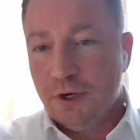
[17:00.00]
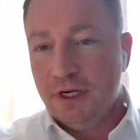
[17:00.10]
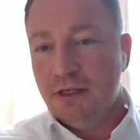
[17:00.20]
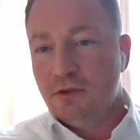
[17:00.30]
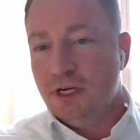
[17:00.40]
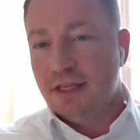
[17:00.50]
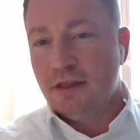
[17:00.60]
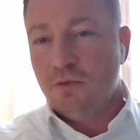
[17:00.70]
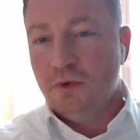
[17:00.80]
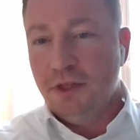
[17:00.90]
are here
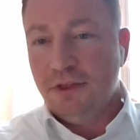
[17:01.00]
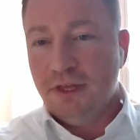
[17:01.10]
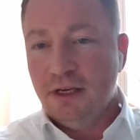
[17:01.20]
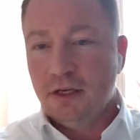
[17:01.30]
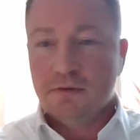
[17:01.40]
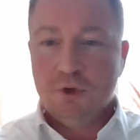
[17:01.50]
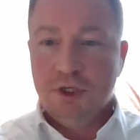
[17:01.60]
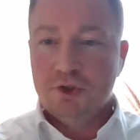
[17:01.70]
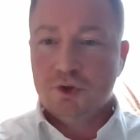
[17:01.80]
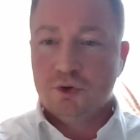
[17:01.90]
together, we think
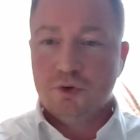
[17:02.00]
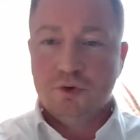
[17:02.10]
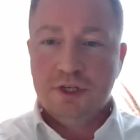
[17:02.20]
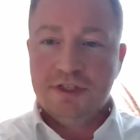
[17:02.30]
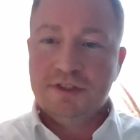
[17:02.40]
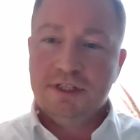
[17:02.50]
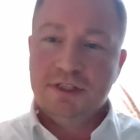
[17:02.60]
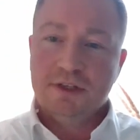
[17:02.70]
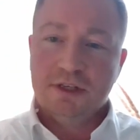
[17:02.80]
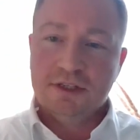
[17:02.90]
should do this,
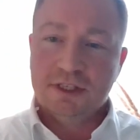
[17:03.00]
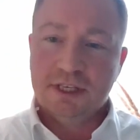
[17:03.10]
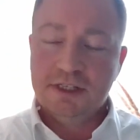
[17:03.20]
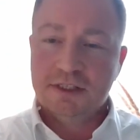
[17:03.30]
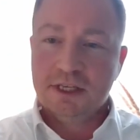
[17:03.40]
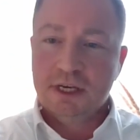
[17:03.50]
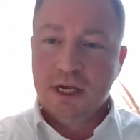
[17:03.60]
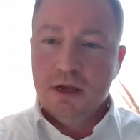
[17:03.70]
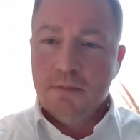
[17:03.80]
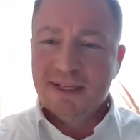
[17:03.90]
this, and this, and this.
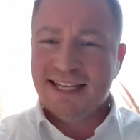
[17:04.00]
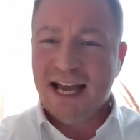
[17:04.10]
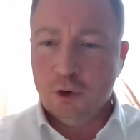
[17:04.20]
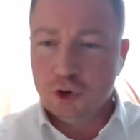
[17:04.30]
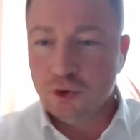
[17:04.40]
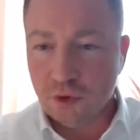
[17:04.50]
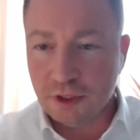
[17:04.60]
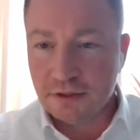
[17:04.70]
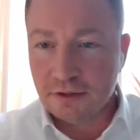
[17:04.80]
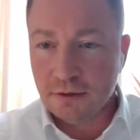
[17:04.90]
But how to do
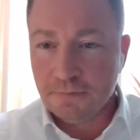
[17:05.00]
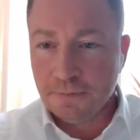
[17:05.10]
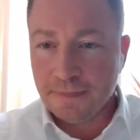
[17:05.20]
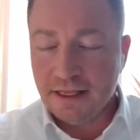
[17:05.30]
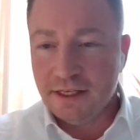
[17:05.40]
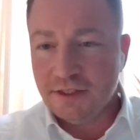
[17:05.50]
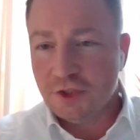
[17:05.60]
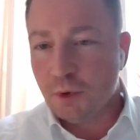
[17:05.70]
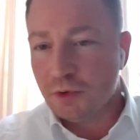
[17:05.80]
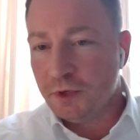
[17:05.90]
it? And this is
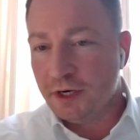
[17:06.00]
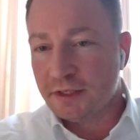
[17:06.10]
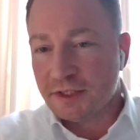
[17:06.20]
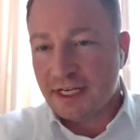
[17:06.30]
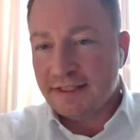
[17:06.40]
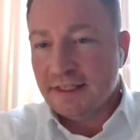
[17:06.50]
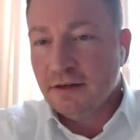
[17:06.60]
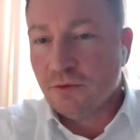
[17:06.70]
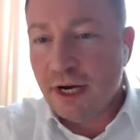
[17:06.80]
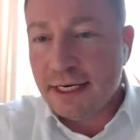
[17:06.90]
what we are discussing
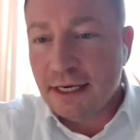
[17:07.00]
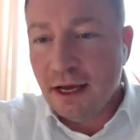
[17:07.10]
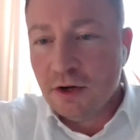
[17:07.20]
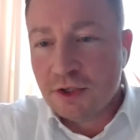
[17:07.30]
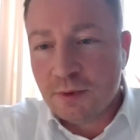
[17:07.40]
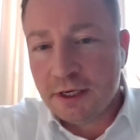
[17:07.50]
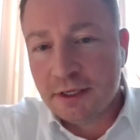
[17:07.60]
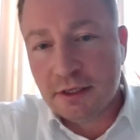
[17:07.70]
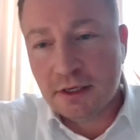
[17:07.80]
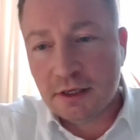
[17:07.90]
right now as well in
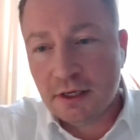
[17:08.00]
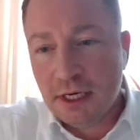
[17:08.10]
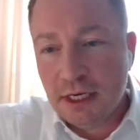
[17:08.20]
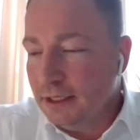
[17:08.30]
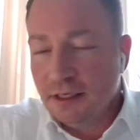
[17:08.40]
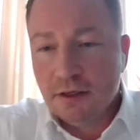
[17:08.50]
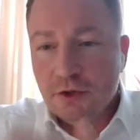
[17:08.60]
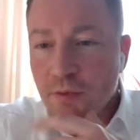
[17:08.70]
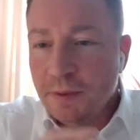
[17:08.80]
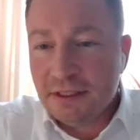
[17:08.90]
the
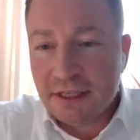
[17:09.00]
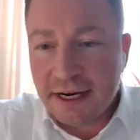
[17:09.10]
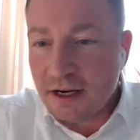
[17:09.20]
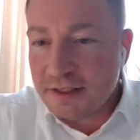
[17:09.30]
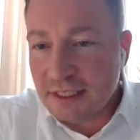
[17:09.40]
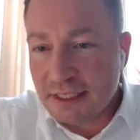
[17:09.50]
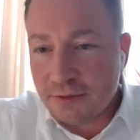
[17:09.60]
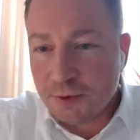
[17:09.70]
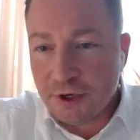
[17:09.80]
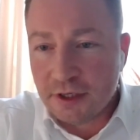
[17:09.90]
European Die Casting
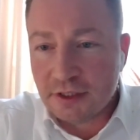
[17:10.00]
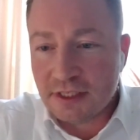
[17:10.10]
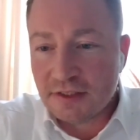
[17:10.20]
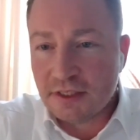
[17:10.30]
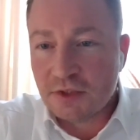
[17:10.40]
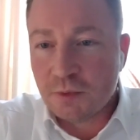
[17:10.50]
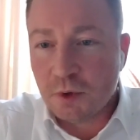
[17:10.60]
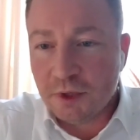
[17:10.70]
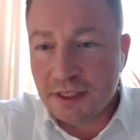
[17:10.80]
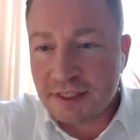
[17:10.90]
Network. That's what
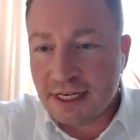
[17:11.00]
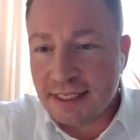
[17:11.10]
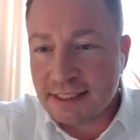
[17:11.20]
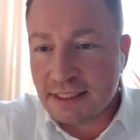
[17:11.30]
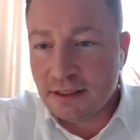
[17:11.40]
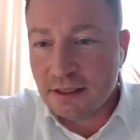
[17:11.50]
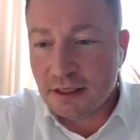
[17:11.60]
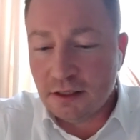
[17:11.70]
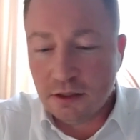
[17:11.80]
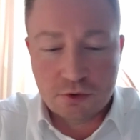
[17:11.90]
we discuss in the
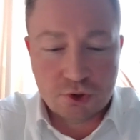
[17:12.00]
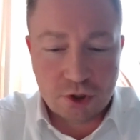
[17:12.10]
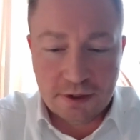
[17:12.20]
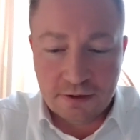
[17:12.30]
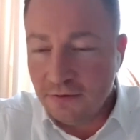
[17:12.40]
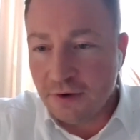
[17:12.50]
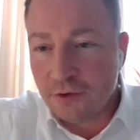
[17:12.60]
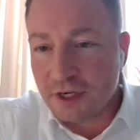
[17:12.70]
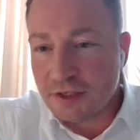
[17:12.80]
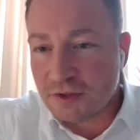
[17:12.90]
German
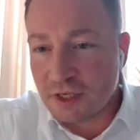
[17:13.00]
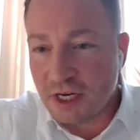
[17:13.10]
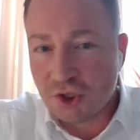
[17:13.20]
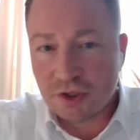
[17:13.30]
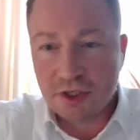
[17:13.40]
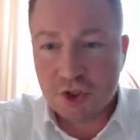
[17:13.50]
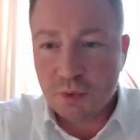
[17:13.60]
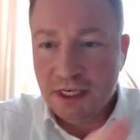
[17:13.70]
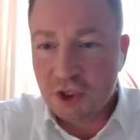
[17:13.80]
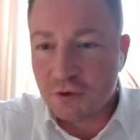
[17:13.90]
Foundry Association and the
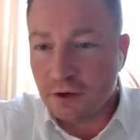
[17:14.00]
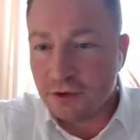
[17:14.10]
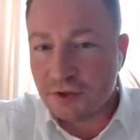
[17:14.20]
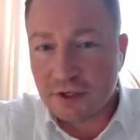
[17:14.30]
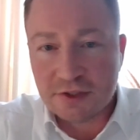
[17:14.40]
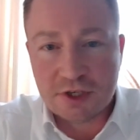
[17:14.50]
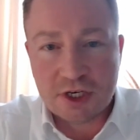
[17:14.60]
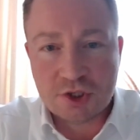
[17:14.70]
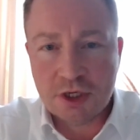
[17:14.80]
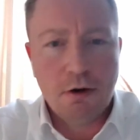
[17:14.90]
Swedish Foundries
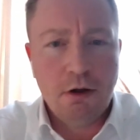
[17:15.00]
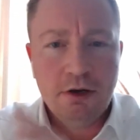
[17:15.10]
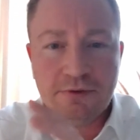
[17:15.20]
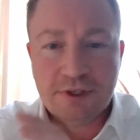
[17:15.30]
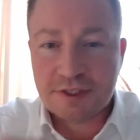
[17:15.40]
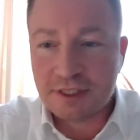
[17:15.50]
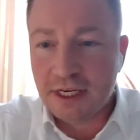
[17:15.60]
Association, and all of this.